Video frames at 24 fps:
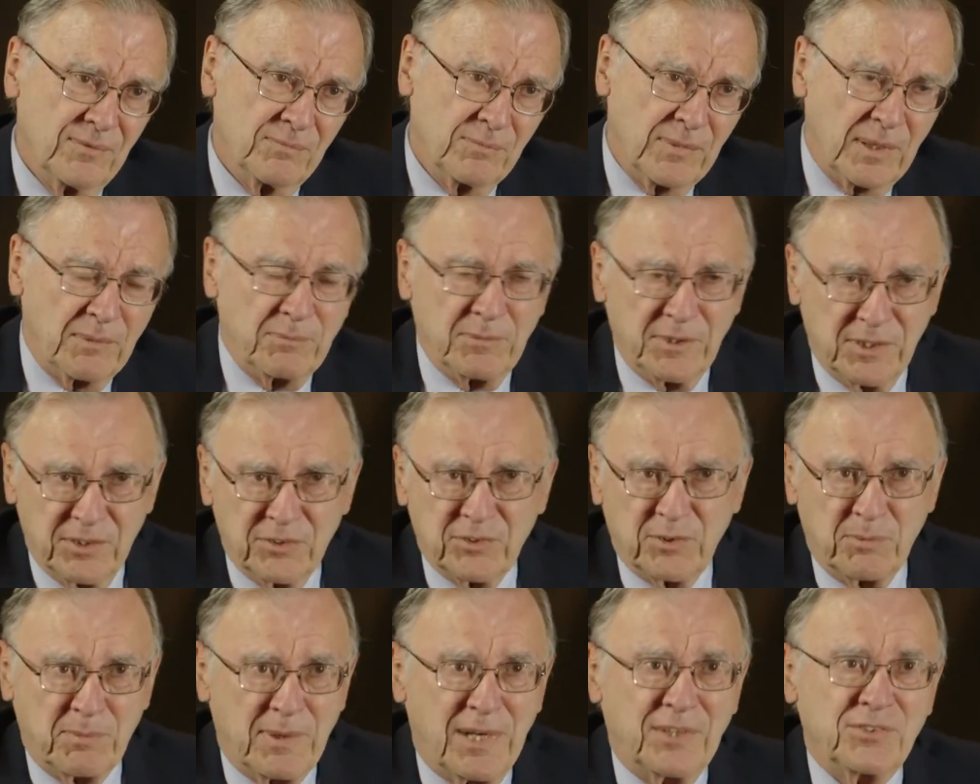probably
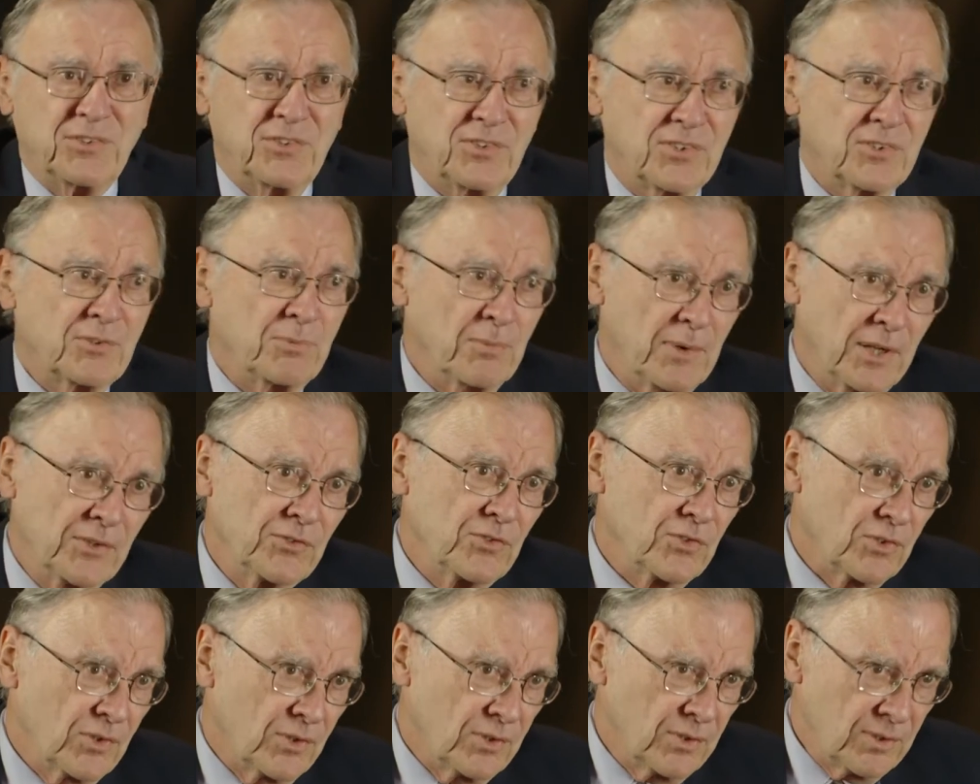just about six
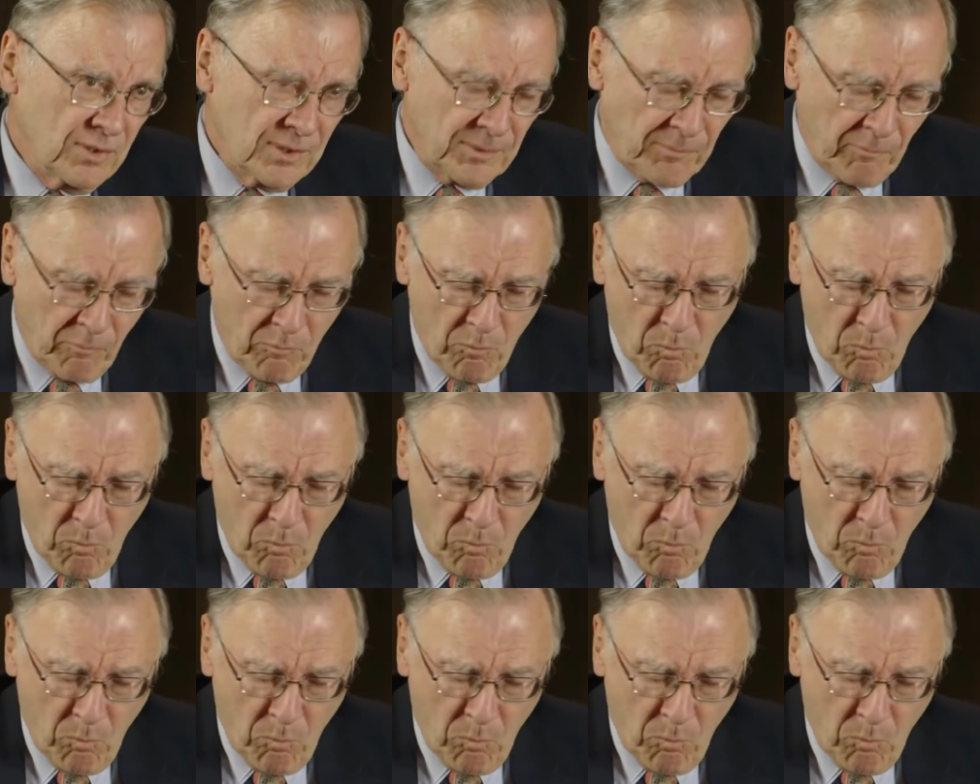months old.